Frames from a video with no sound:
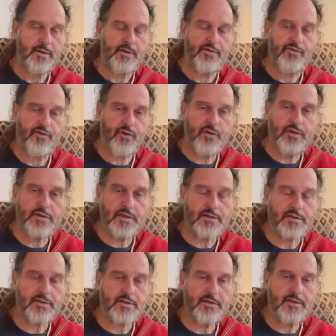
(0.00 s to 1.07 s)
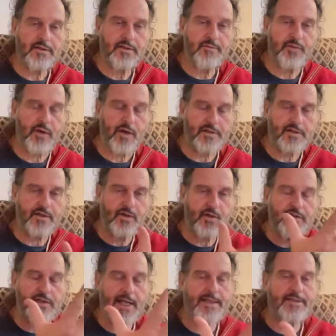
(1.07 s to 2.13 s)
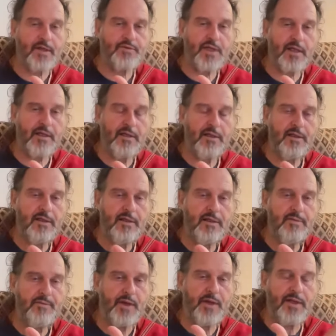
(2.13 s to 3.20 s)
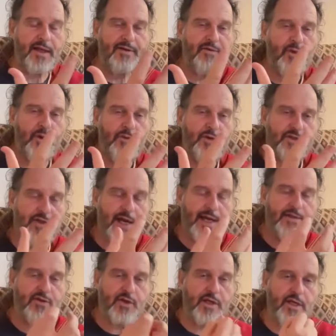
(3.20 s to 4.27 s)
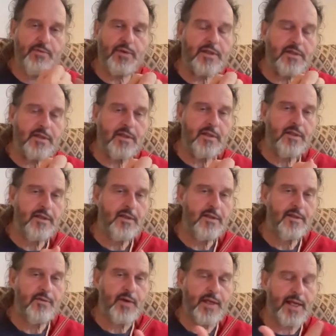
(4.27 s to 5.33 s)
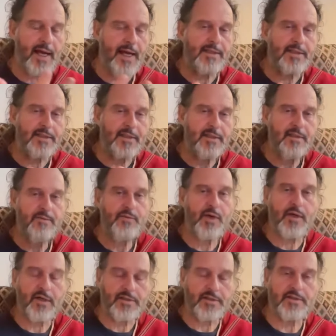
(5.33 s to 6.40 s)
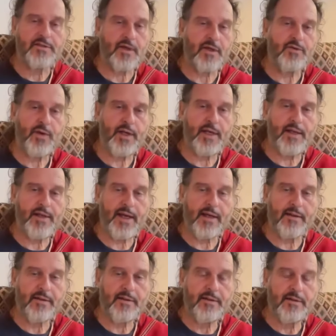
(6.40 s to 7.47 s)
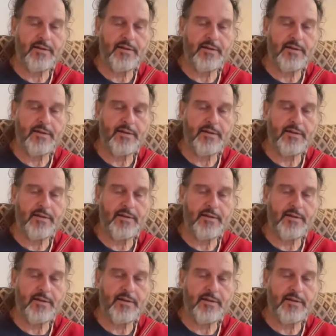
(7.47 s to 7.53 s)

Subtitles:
It fools us because it looks like something, but then when we try to keep it, we can't because it's not really there.